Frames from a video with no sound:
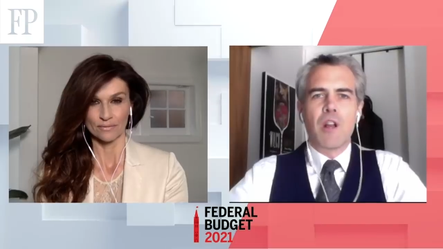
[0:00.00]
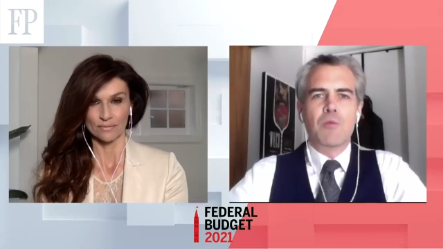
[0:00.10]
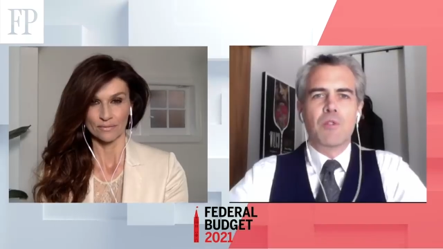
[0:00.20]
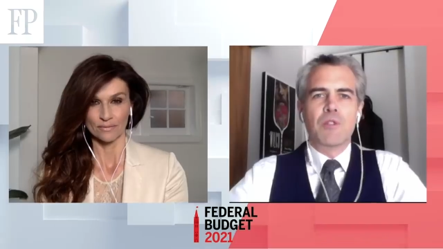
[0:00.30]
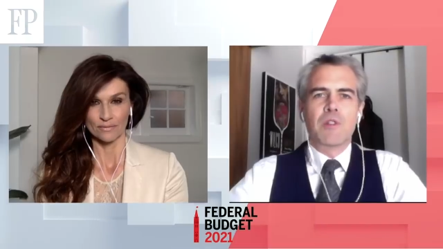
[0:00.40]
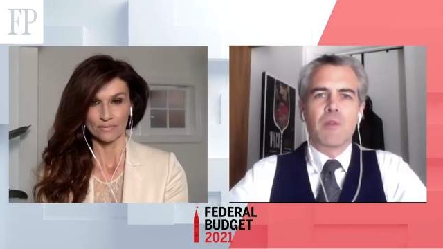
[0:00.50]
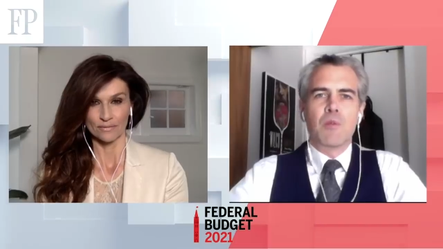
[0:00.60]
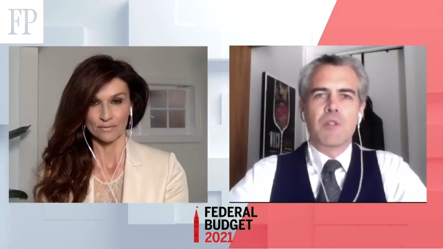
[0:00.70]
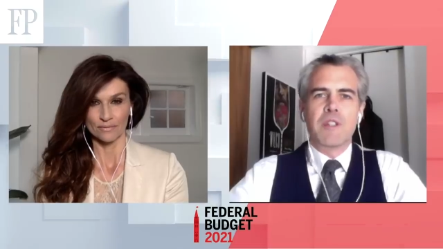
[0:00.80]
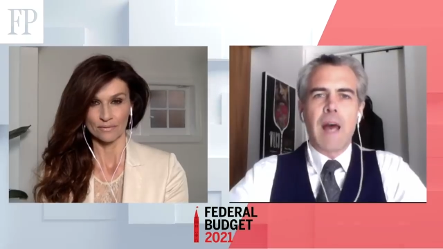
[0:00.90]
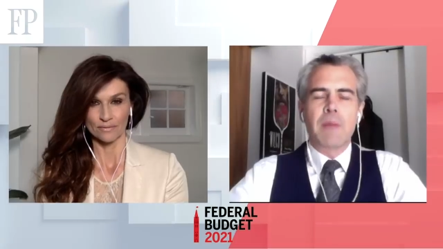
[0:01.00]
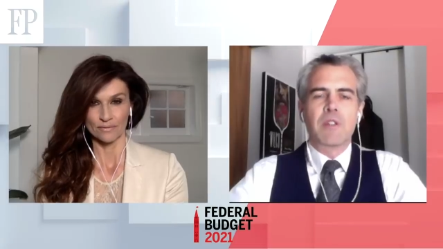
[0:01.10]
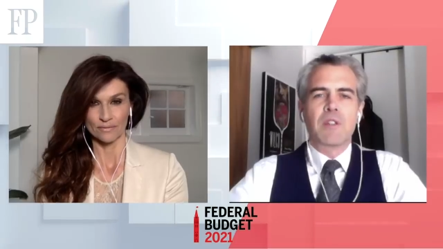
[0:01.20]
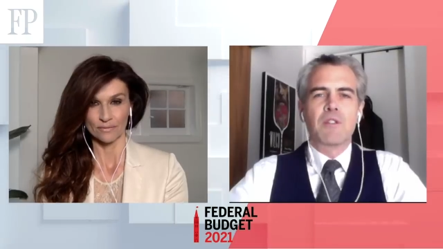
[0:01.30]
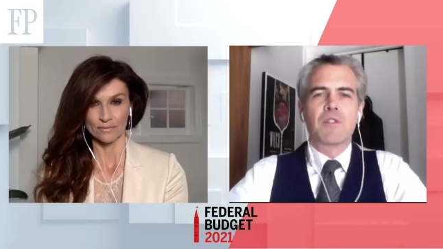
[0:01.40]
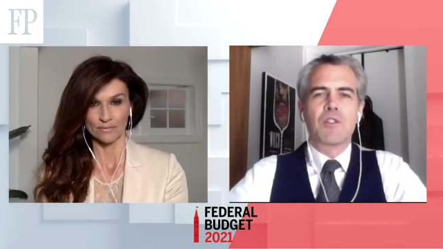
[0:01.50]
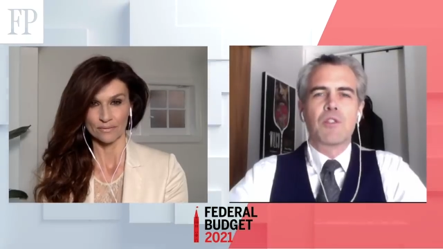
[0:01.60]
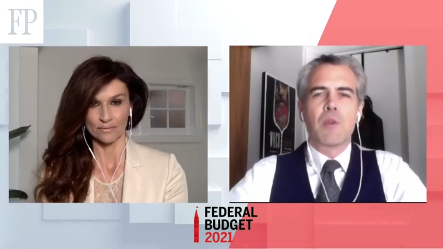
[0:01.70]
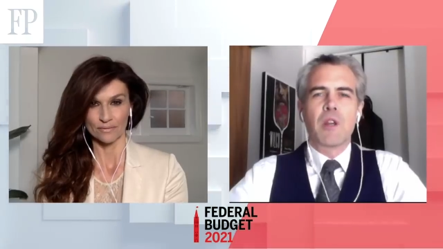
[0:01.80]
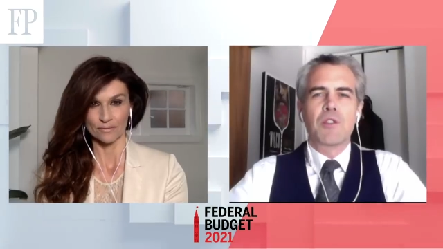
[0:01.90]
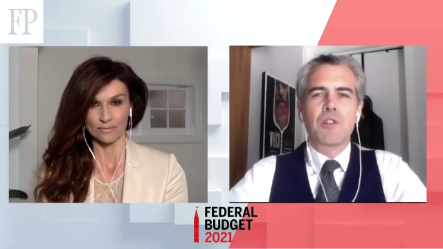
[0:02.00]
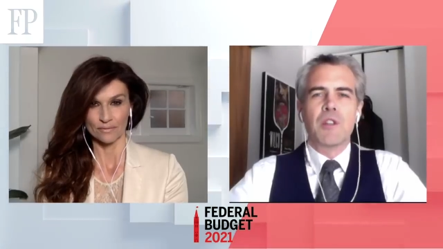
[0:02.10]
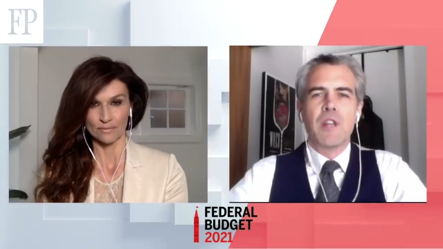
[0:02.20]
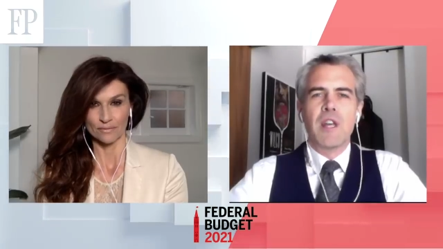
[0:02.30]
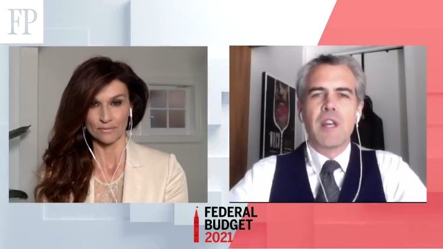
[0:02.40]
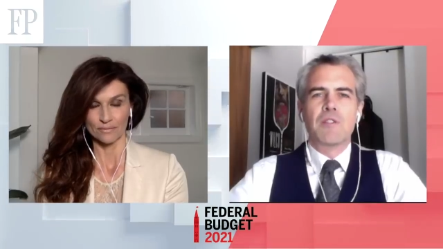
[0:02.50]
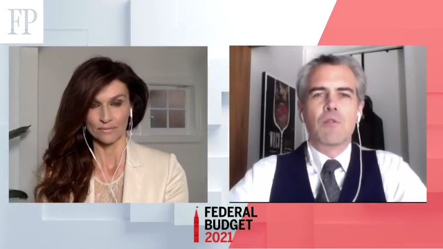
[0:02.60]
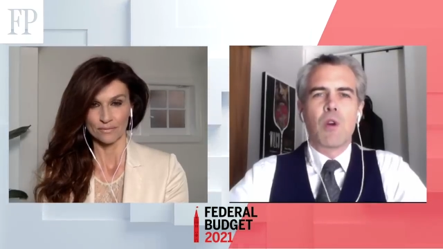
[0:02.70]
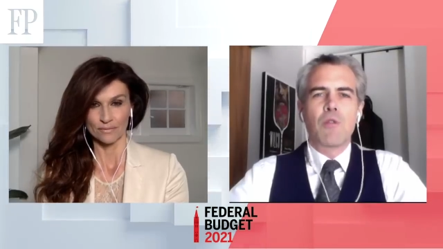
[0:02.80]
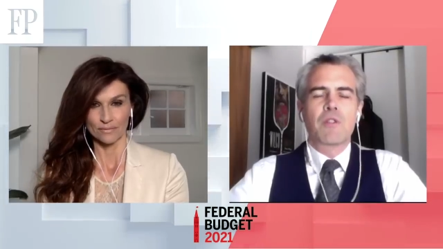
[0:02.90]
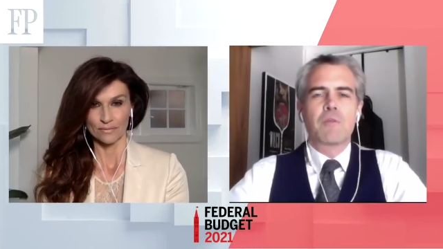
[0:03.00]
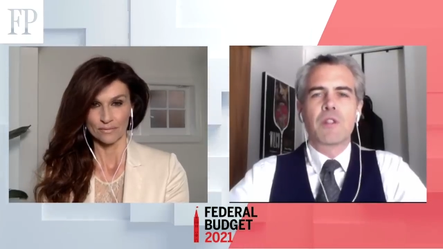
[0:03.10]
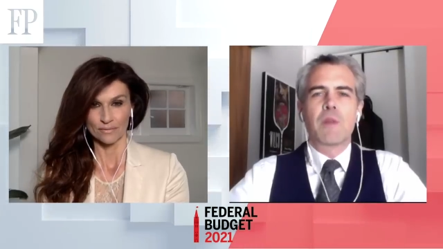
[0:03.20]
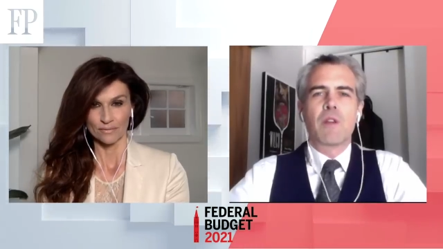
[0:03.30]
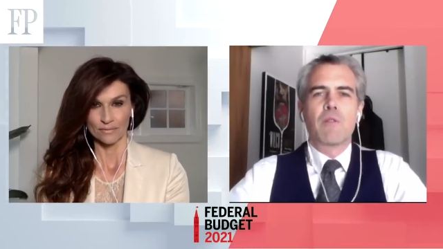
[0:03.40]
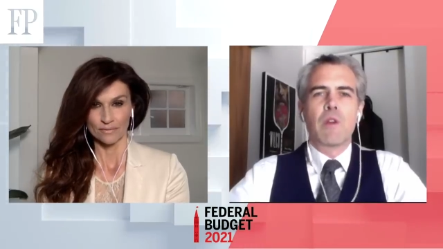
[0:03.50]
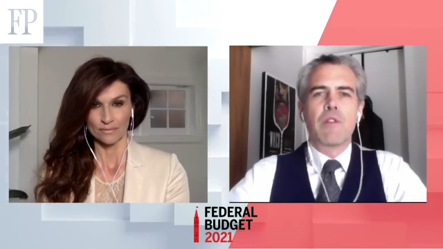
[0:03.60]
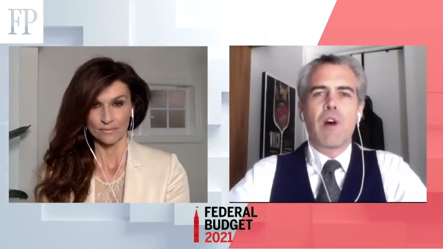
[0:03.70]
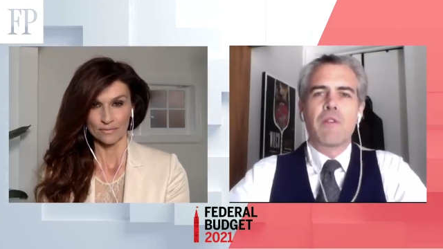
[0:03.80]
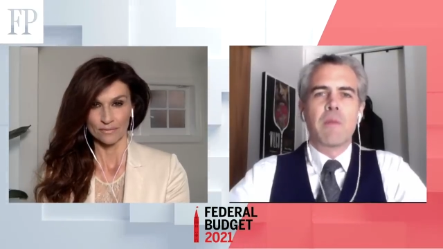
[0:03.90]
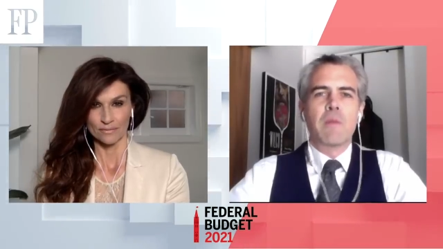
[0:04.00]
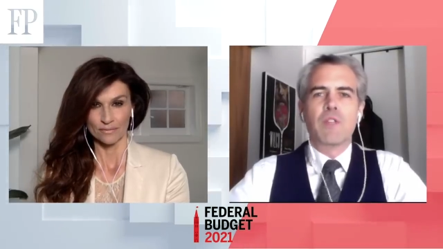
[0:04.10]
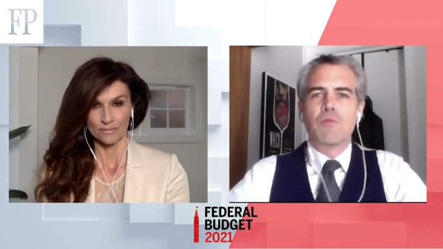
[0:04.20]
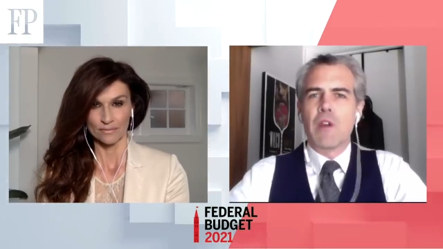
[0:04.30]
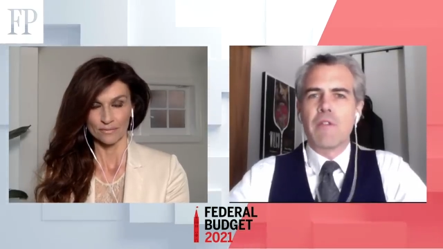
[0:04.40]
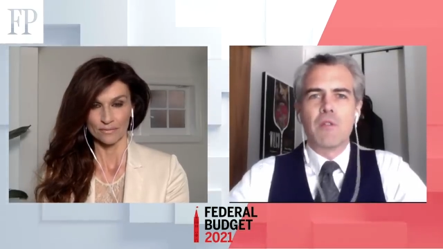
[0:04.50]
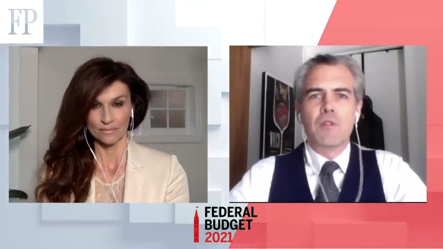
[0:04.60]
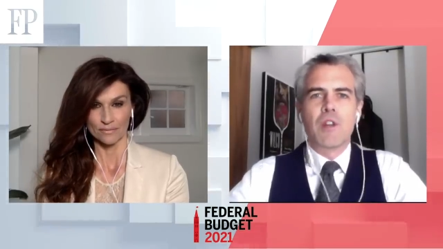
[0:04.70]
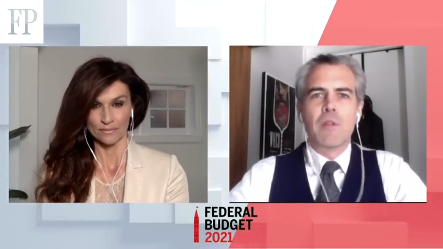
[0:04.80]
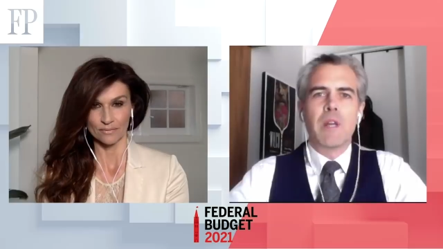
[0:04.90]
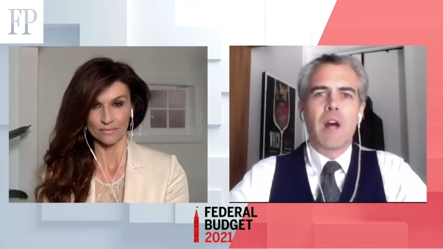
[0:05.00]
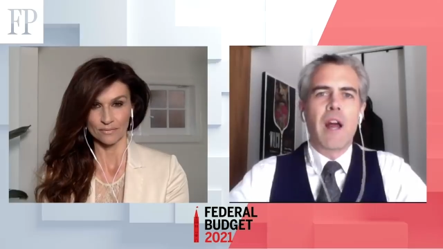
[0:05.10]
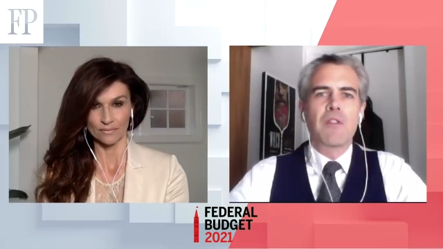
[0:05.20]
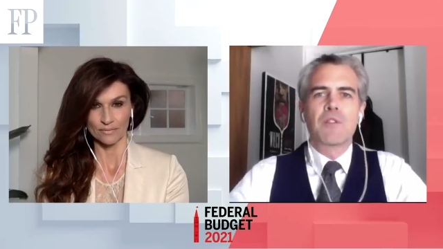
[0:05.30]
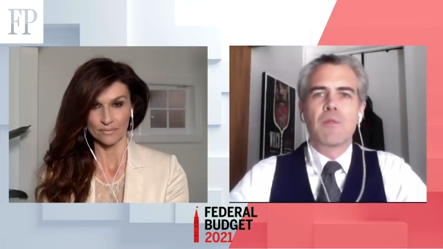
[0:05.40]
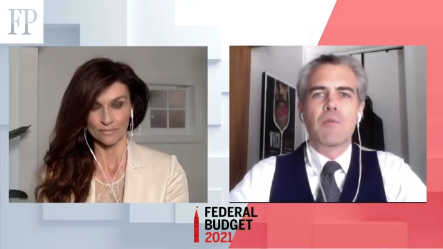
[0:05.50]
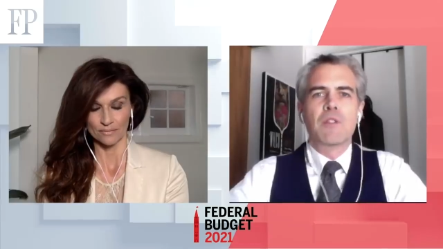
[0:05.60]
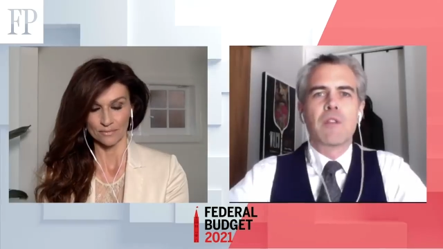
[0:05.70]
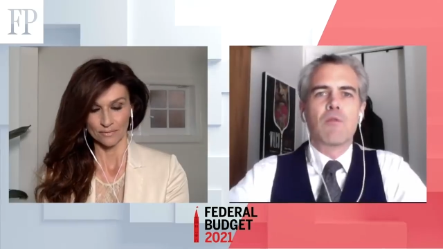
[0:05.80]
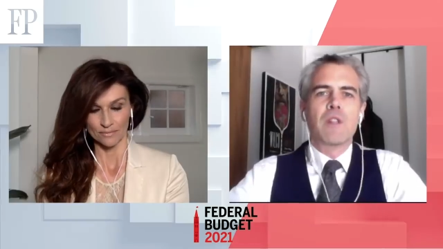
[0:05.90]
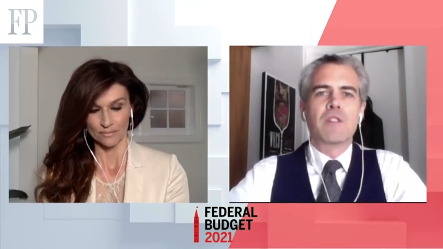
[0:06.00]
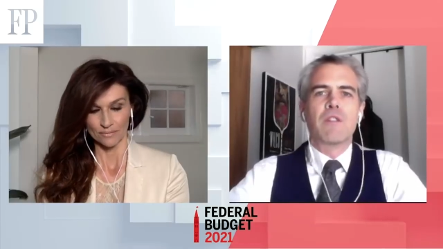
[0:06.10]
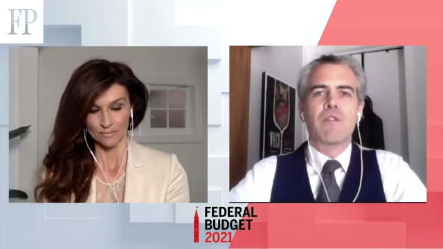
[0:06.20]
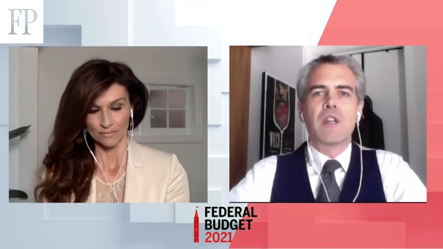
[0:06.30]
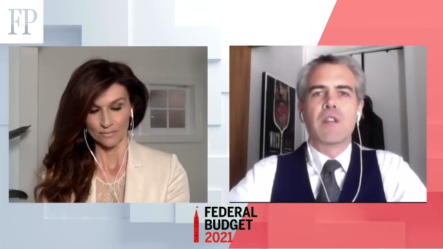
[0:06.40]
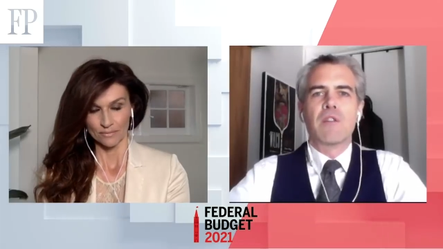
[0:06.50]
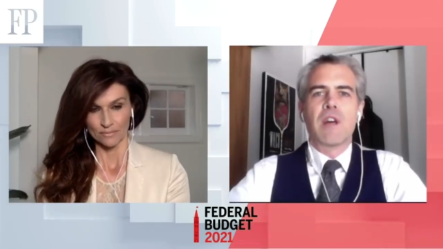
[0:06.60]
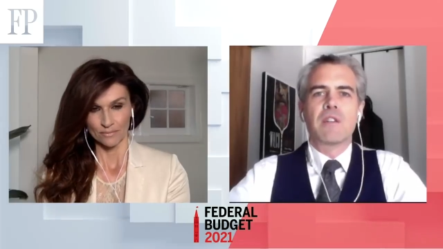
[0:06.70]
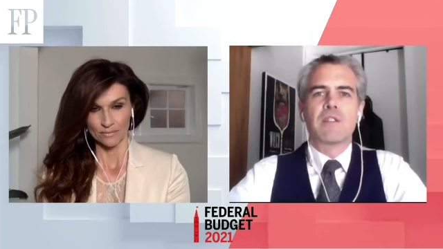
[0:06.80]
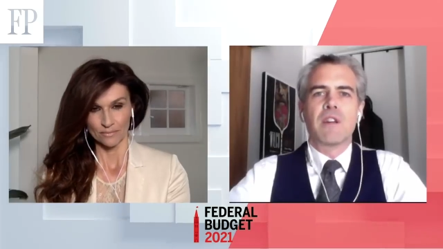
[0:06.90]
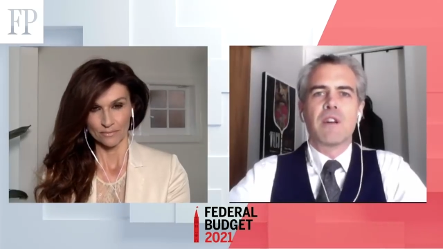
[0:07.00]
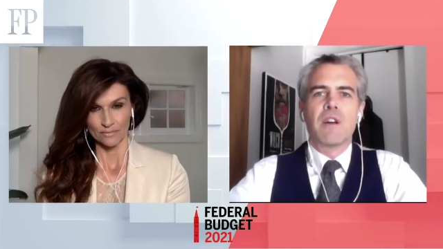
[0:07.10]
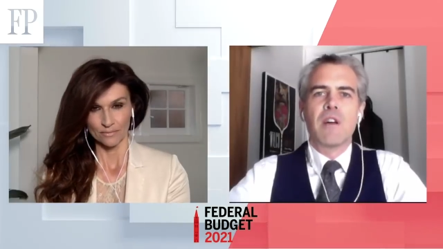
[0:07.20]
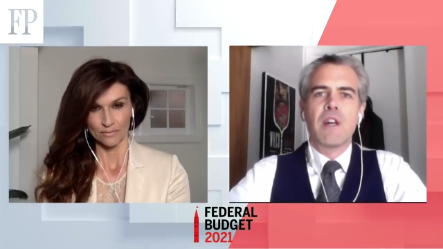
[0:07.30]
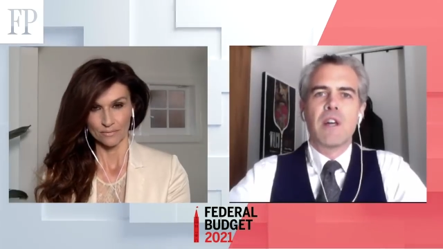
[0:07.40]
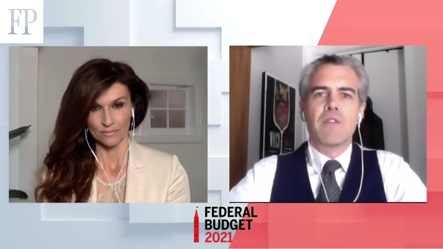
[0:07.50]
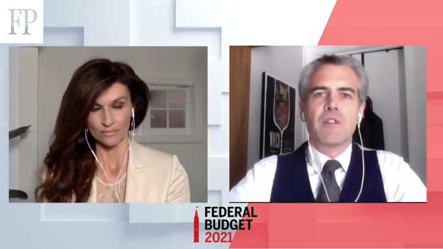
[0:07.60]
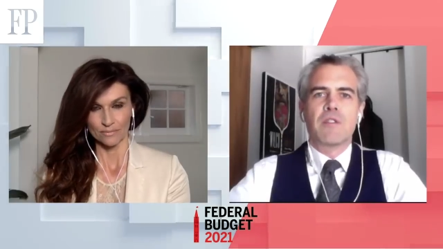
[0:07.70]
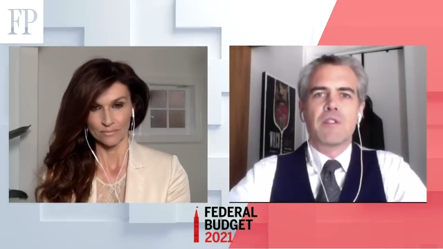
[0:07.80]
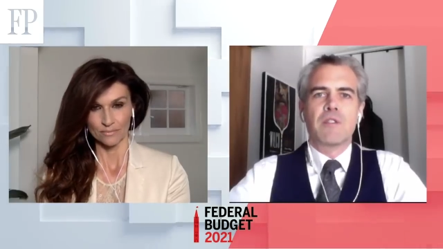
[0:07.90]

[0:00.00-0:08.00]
Speaker 1: was uh, was adapting to this situation, and so growth is much better than we thought. That means revenue is going to be higher. So there was every reason to think that uh, that the